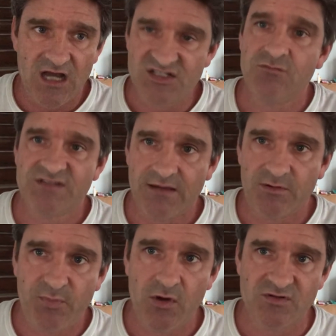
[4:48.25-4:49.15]
she was
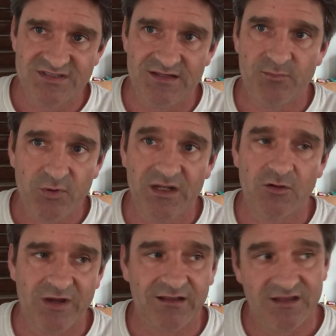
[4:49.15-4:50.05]
able to post it pretty
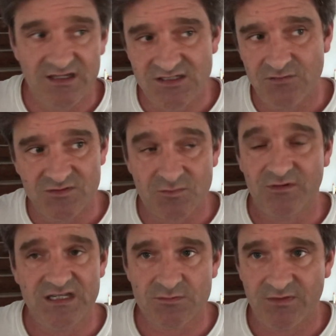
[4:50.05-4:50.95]
quickly, and she was
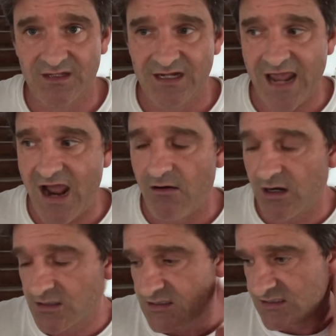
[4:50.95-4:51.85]
released within an
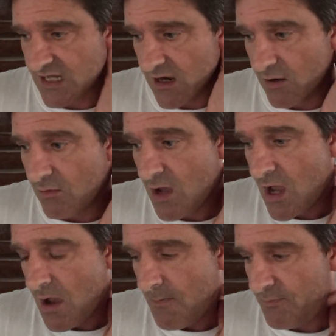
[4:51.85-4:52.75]
hour. So,
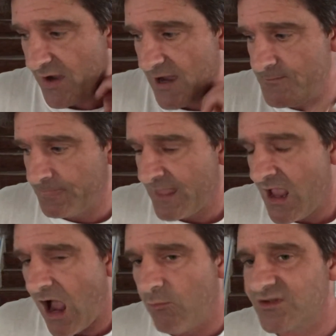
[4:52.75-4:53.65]
But
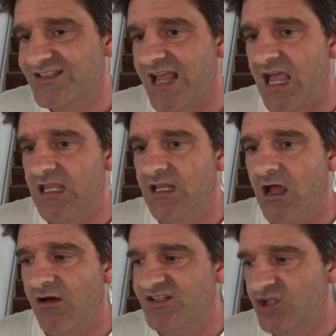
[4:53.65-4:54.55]
I will say,
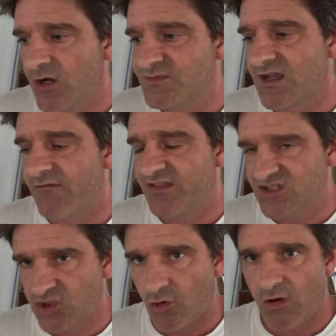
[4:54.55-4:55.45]
in terms of the
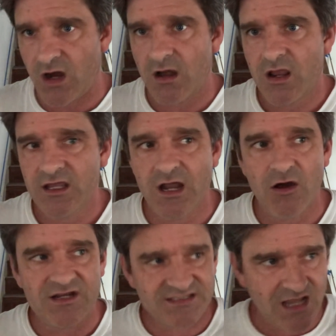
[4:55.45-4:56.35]
door,
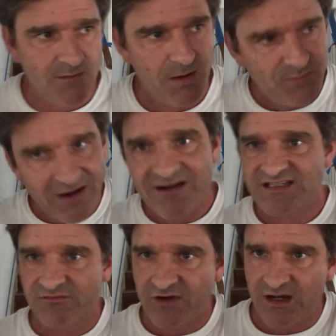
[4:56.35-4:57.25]
because my
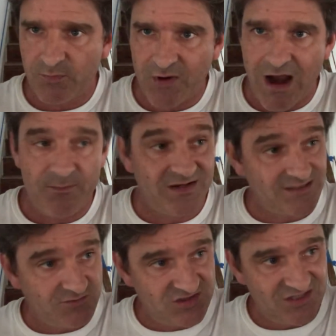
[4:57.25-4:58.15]
parents have rental
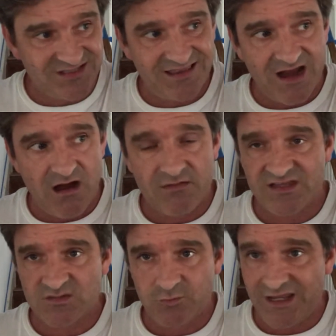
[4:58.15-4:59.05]
properties. I was just there
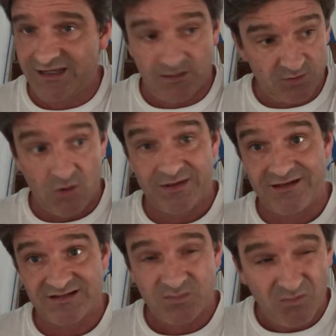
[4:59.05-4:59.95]
this week, and I'm going
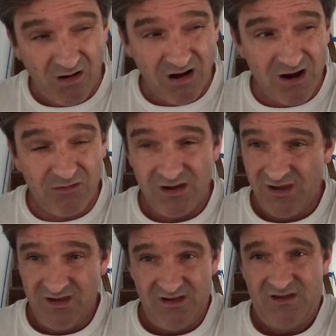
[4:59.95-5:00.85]
there tomorrow
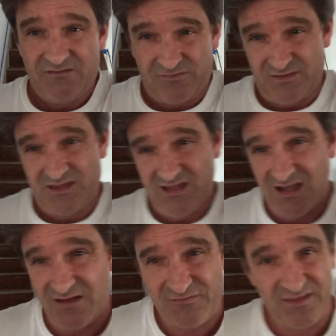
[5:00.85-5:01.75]
for the
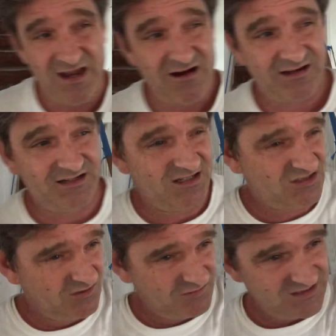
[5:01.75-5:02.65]
air
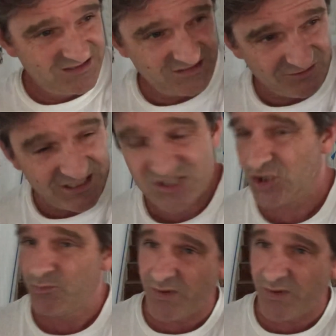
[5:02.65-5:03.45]
conditioner, which is still an issue.